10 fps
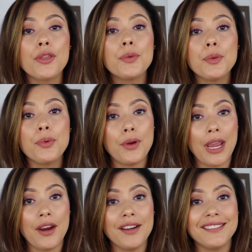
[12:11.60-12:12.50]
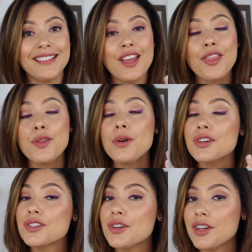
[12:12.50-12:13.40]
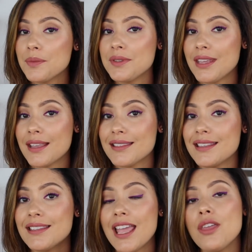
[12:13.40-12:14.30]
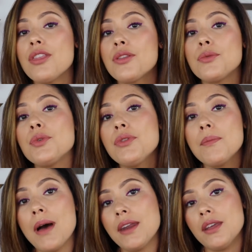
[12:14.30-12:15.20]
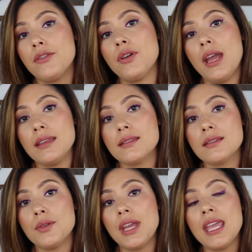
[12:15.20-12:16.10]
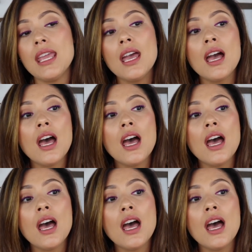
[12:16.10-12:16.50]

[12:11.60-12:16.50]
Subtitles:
through prayer, through our circumstances, and through the body of Christ, okay?